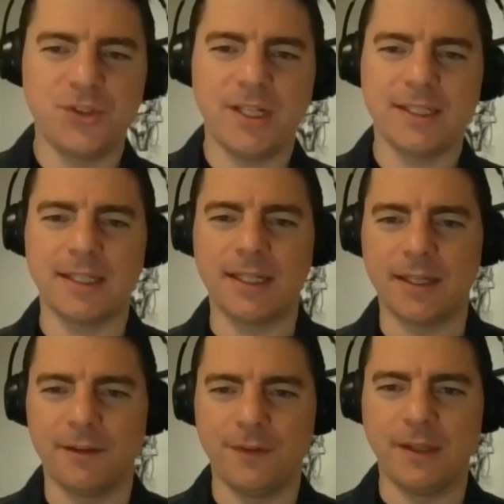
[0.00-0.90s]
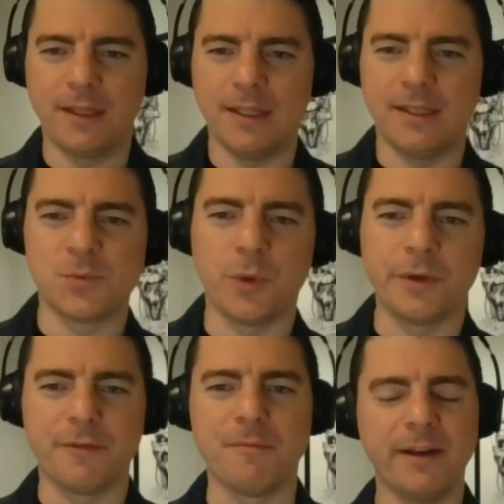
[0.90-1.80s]
track, I think it is
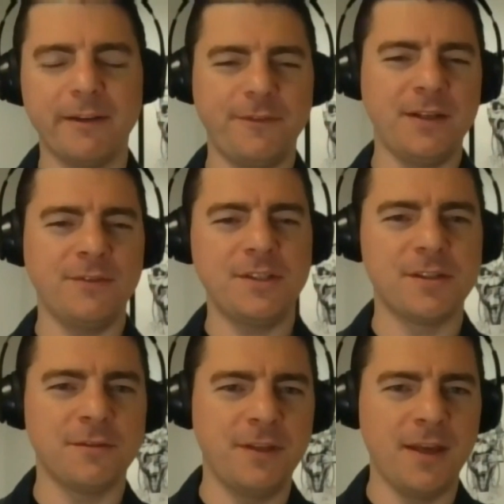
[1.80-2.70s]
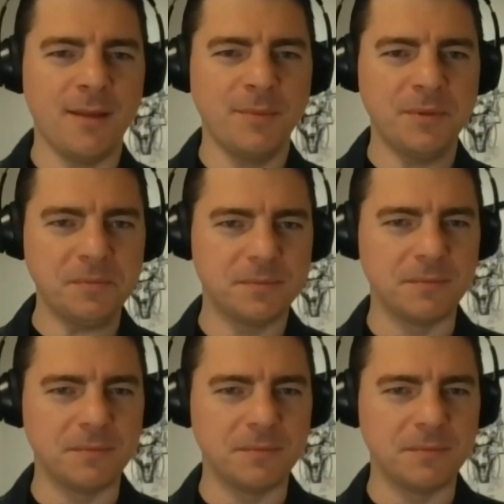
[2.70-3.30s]
one of my favorites of the album,